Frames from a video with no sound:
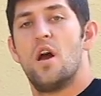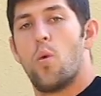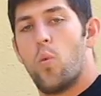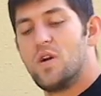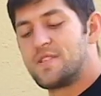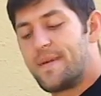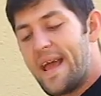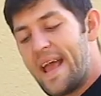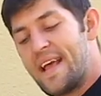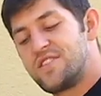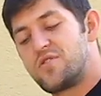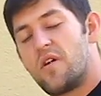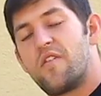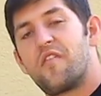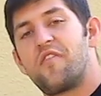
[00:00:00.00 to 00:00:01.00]
Once my
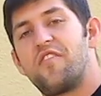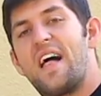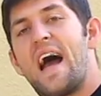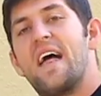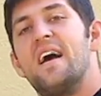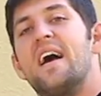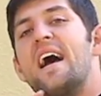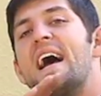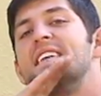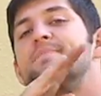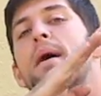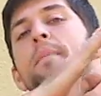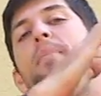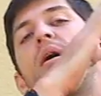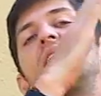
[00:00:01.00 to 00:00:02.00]
hands are on their flat, as
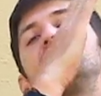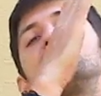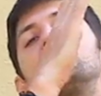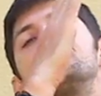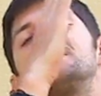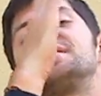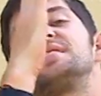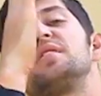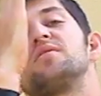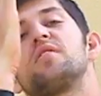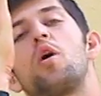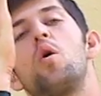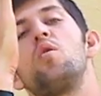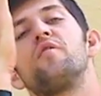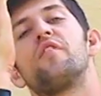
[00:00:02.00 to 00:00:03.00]
my body starts to tilt
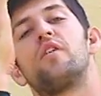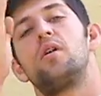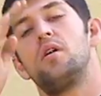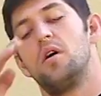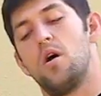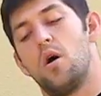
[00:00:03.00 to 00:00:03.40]
over